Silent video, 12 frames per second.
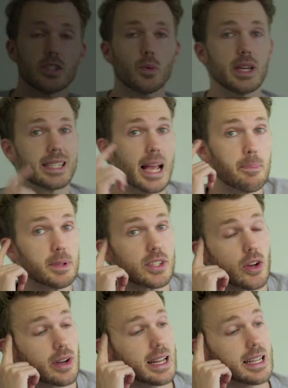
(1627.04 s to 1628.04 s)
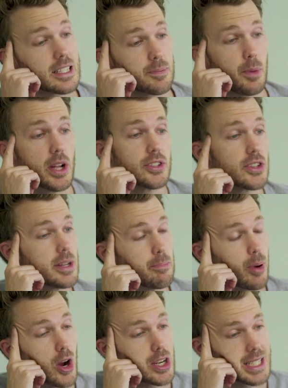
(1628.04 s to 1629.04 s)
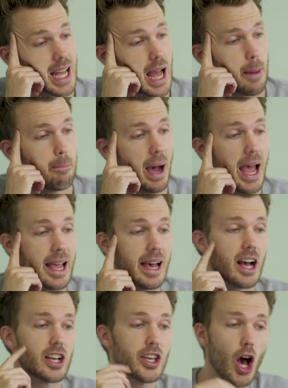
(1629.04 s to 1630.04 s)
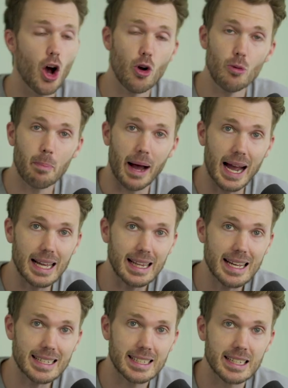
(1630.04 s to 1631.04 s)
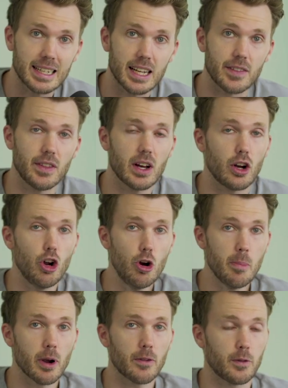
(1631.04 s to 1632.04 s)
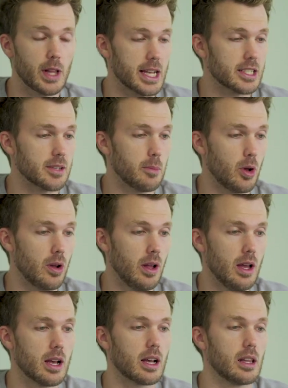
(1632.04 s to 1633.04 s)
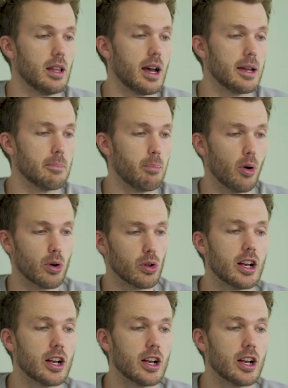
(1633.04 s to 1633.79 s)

week's episode, it is sponsored in part by Copilot, the uber flexible client portal.